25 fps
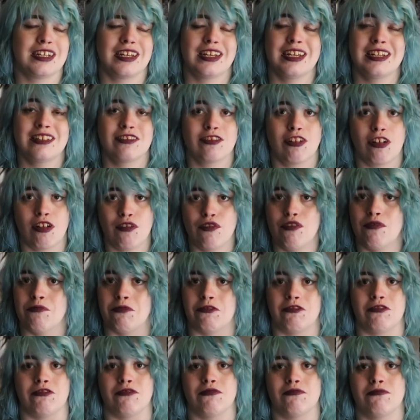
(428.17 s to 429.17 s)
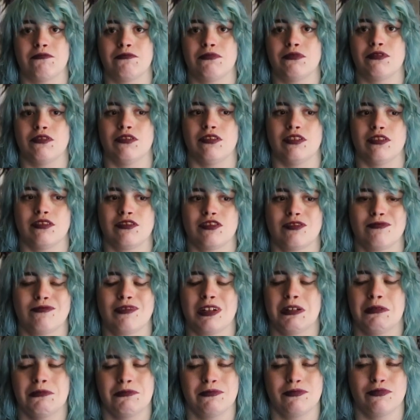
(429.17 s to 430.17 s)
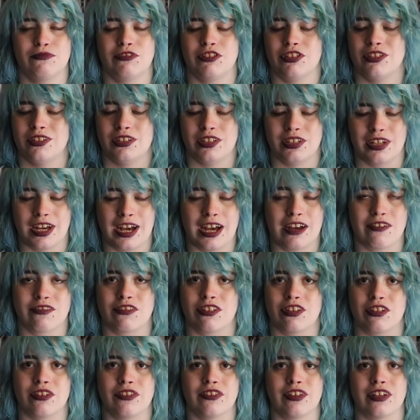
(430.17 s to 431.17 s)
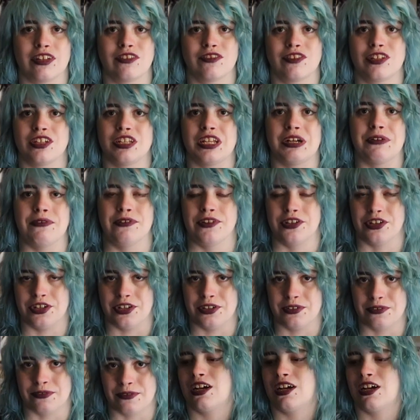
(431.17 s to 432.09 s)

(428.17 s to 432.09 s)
It's horrible, but sometimes you have to do things that you don't want to do.